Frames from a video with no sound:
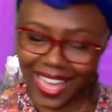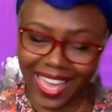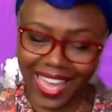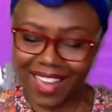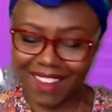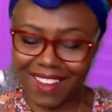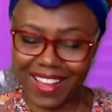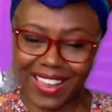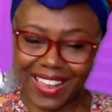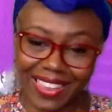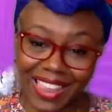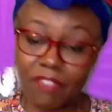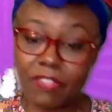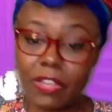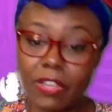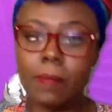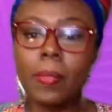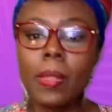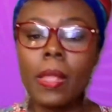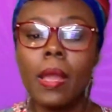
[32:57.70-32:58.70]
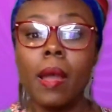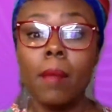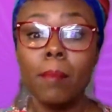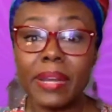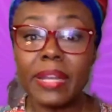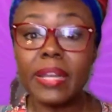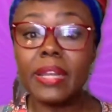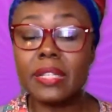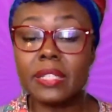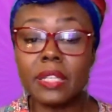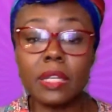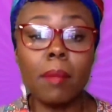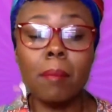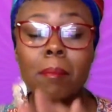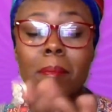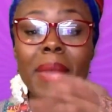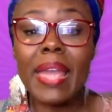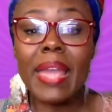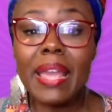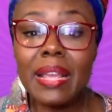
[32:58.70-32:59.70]
I love it. But it is an
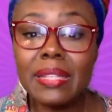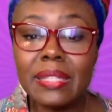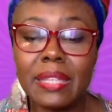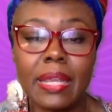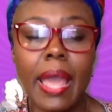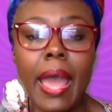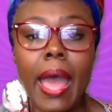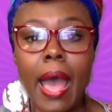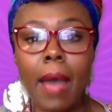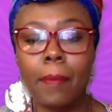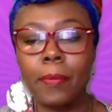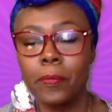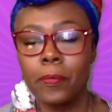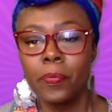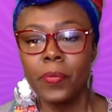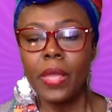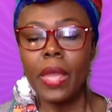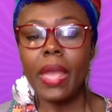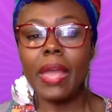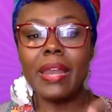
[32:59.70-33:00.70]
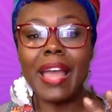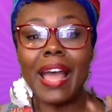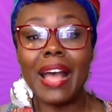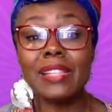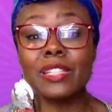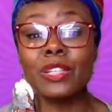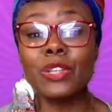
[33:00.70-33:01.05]
amazing app. And as an